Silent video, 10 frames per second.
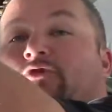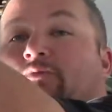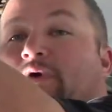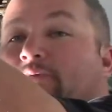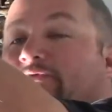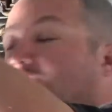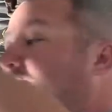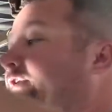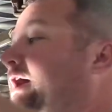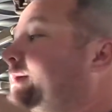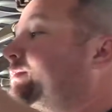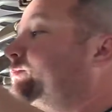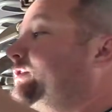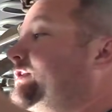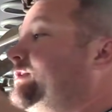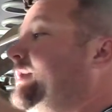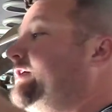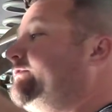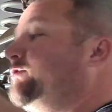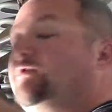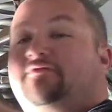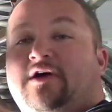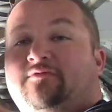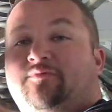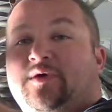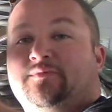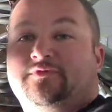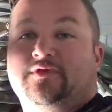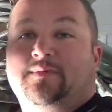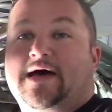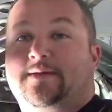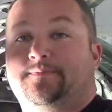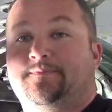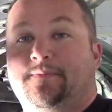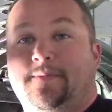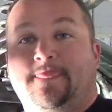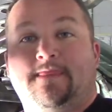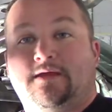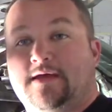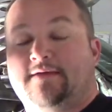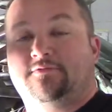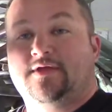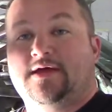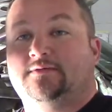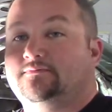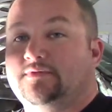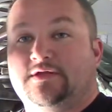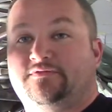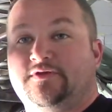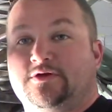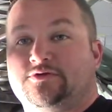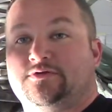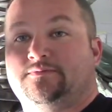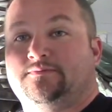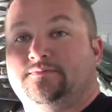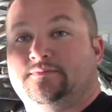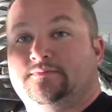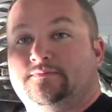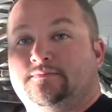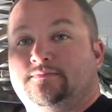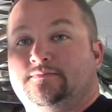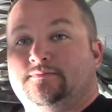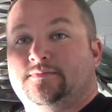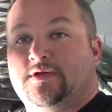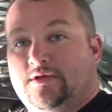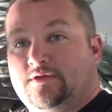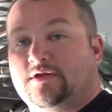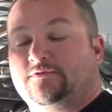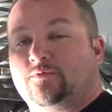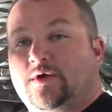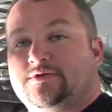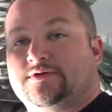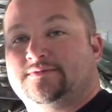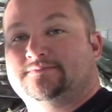2 pumps in the top, and we did about 4 to 5 pumps in the bottom. After that, it's finished. Thanks for watching.